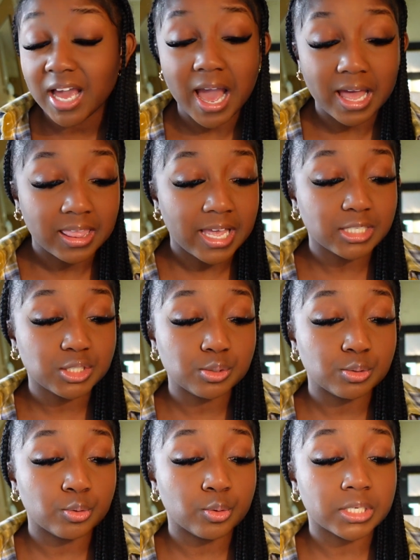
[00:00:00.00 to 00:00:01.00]
I like
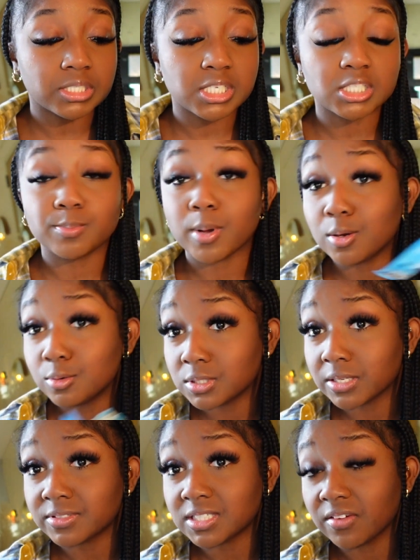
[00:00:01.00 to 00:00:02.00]
to dispose
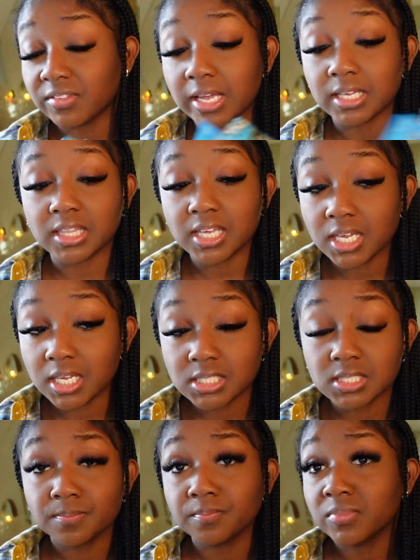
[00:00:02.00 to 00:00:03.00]
of stuff like
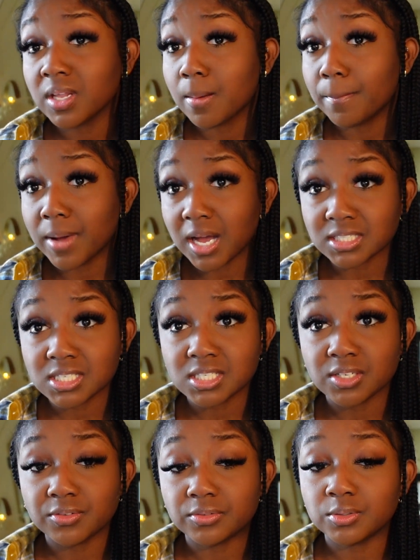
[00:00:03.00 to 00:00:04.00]
this, boxes
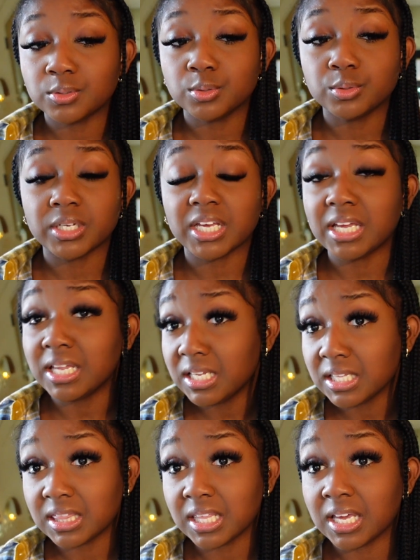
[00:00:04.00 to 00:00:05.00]
of food,
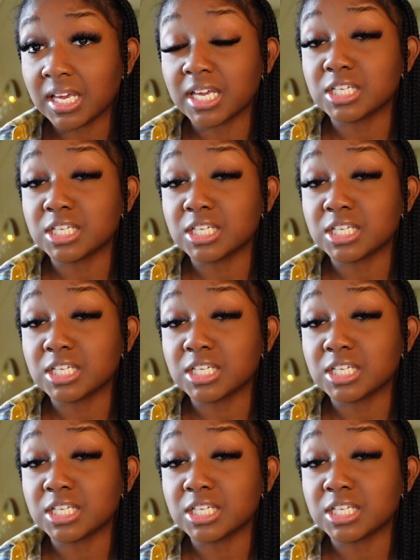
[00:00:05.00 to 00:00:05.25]
anything.